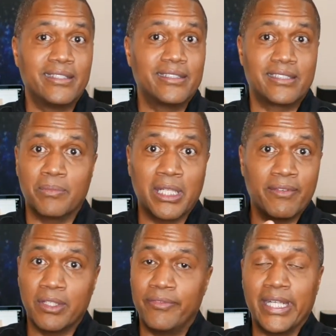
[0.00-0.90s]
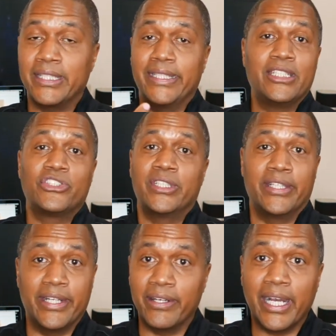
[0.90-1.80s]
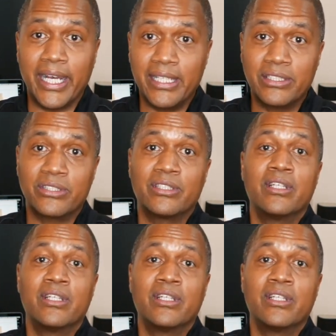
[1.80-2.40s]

some level of validation in their eyes,